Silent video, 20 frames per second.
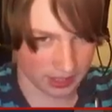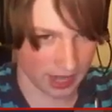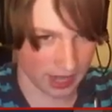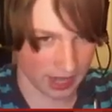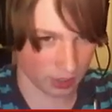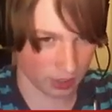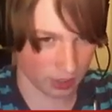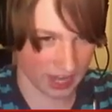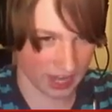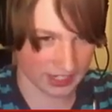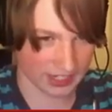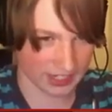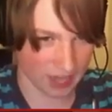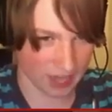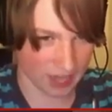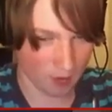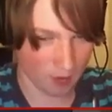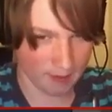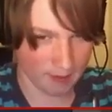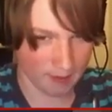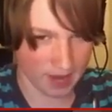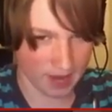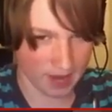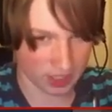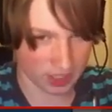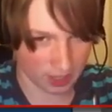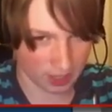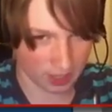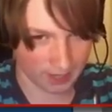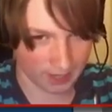See, you can't kill
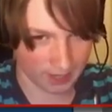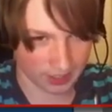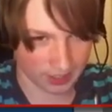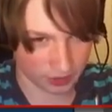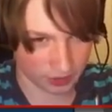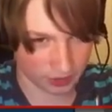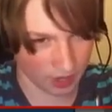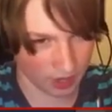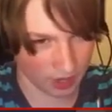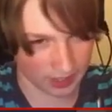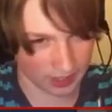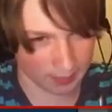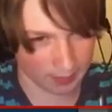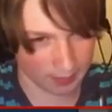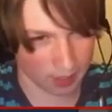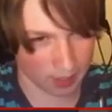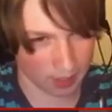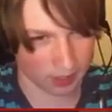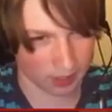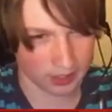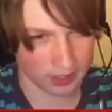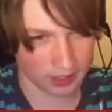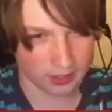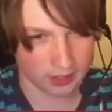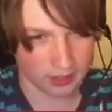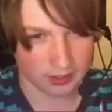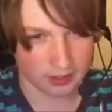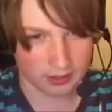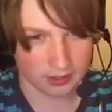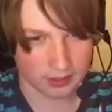me, bitch. I'm indestructible.